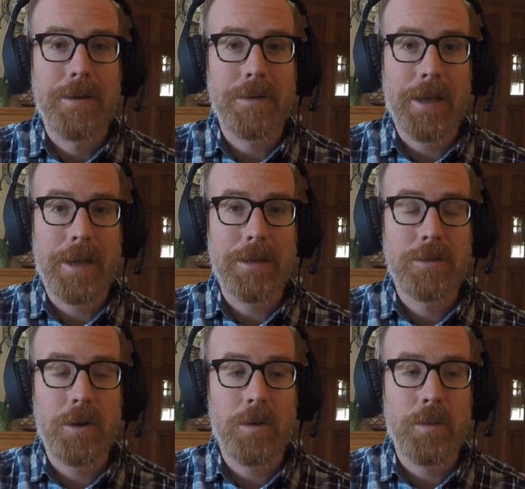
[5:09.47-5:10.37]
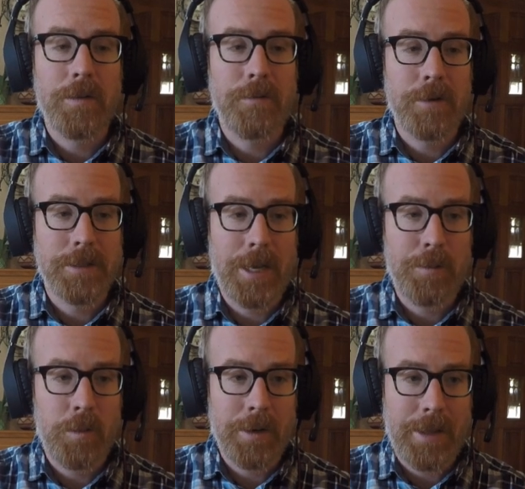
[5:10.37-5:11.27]
Okay, so for
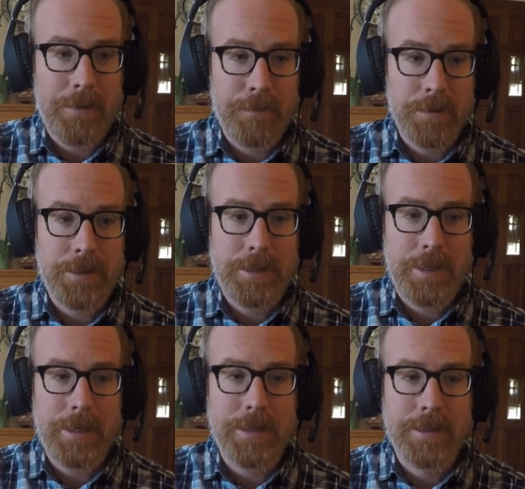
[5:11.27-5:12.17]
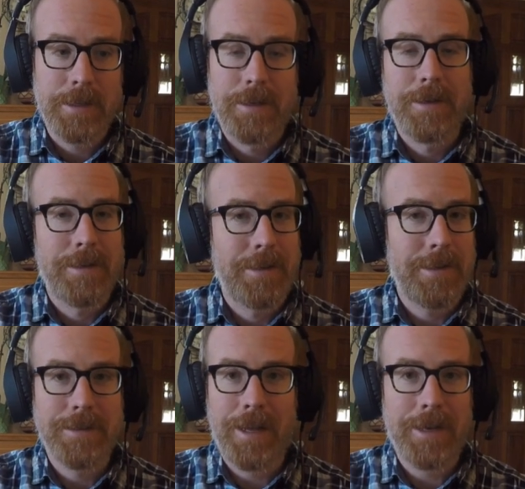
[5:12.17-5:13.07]
example, where that first C is,
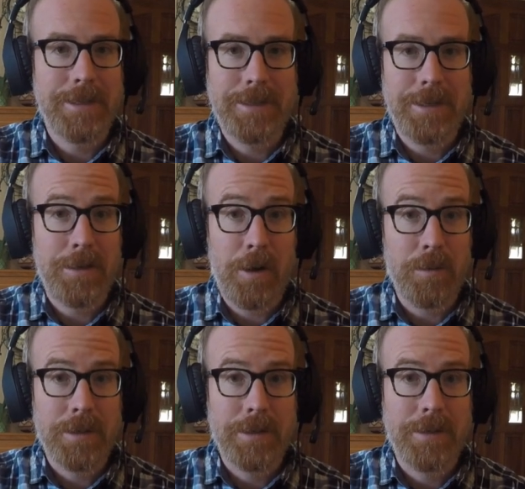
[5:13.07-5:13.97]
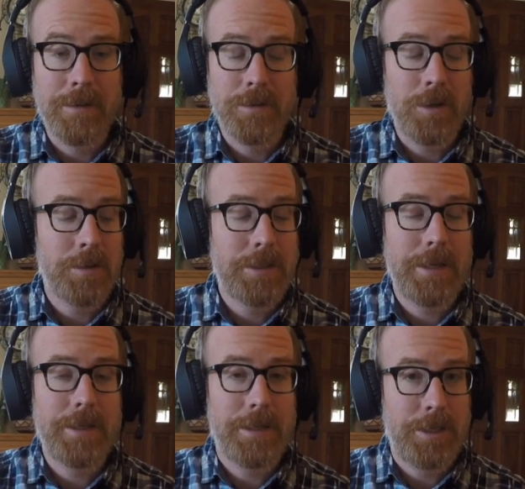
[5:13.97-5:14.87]
it's not a C note. There's no
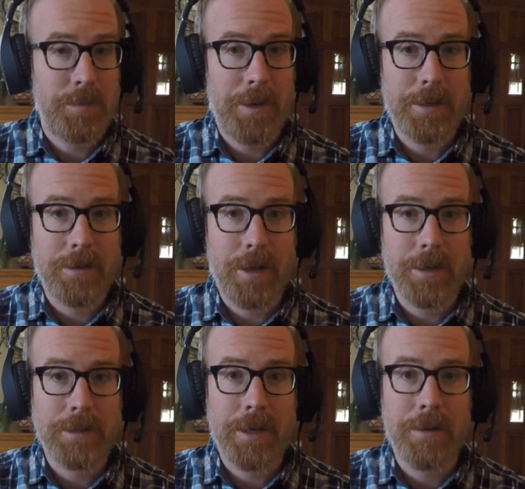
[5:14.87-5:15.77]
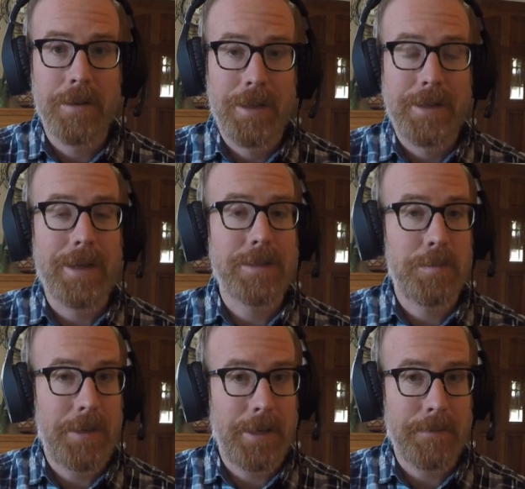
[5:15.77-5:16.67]
C in the G pentatonic scale. That's a
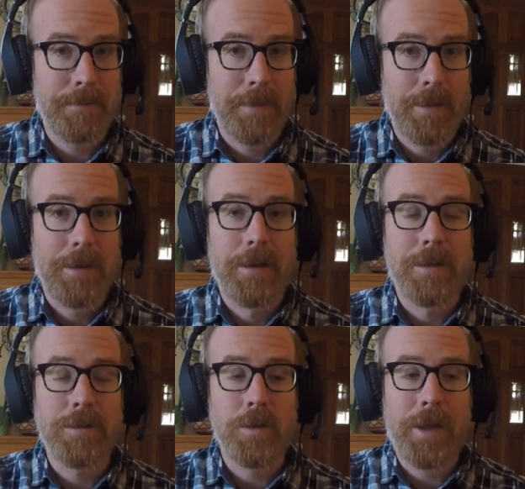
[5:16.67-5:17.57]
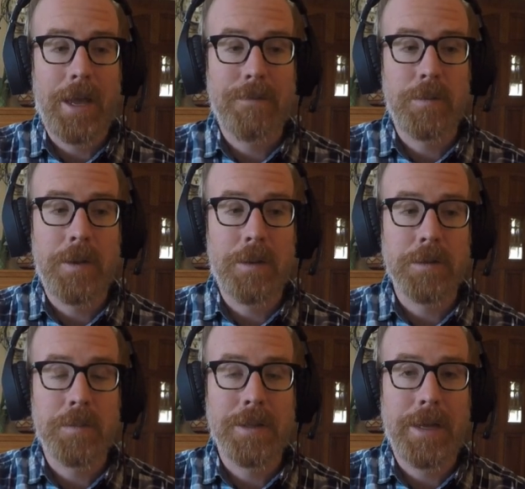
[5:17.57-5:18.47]
B. So we have to be able to
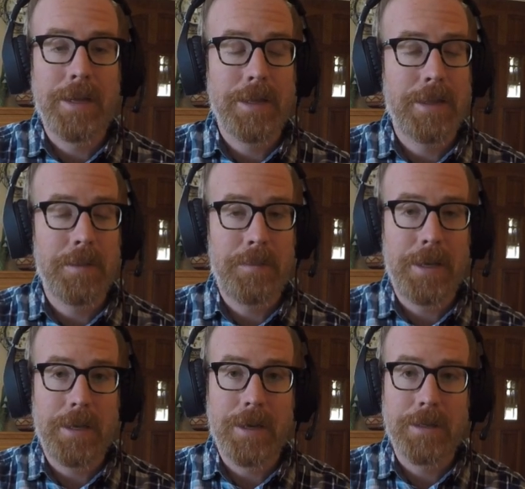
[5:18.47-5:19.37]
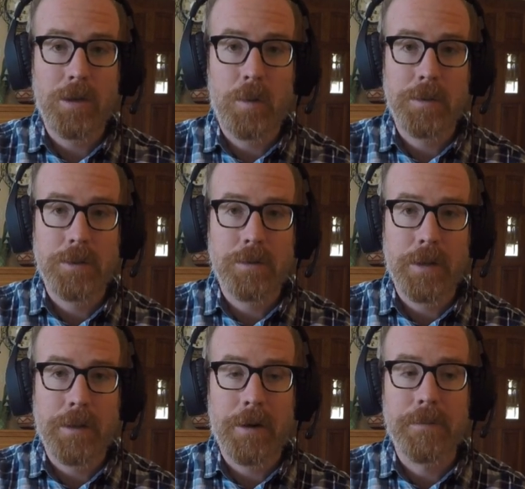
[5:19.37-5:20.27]
play the B, nice open
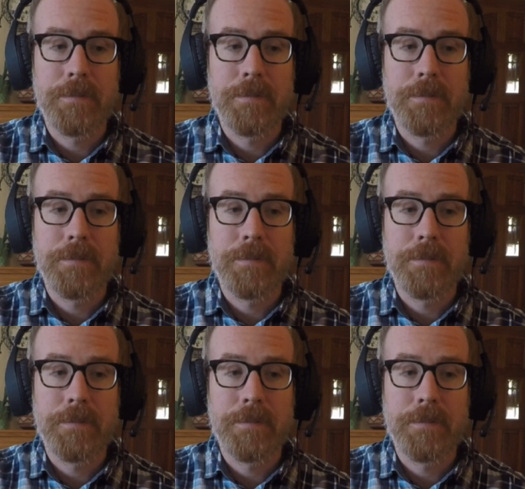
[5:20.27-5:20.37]
string there.